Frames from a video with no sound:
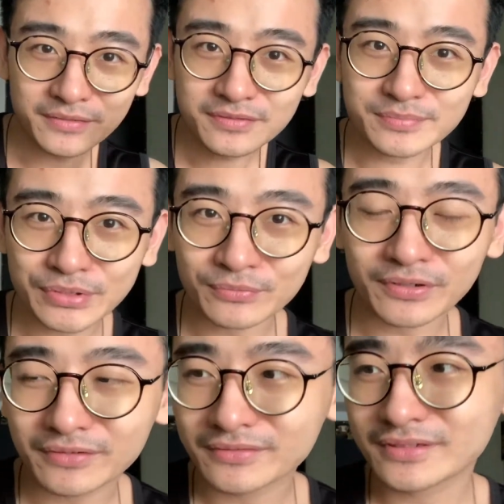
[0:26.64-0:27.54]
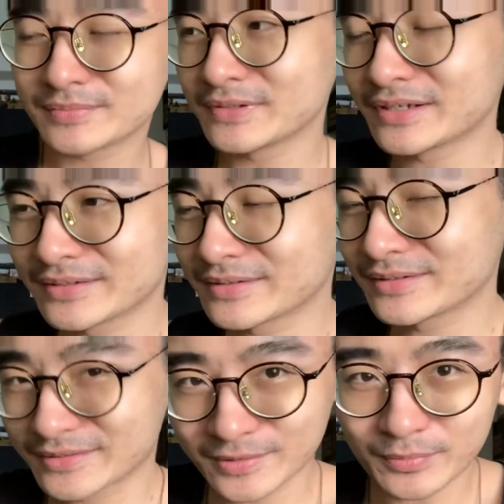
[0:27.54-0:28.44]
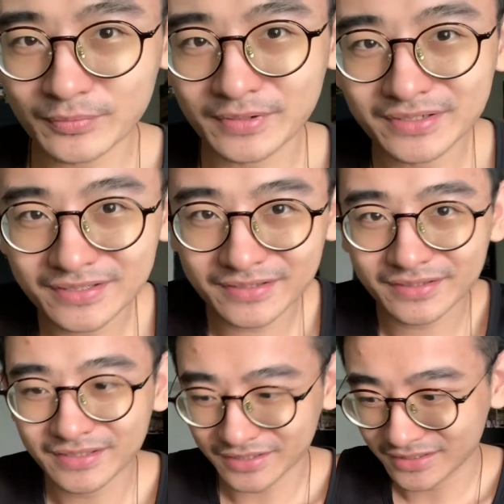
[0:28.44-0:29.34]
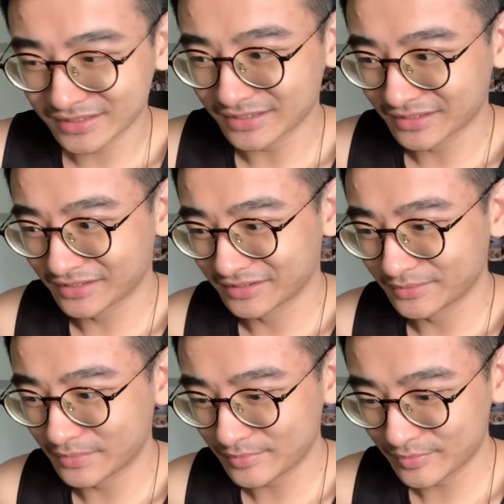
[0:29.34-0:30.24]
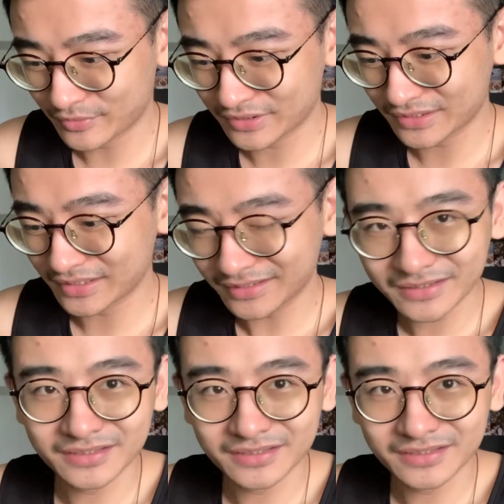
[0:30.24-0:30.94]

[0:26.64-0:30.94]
know it's been a while. It's been like a couple months. Maybe more than that.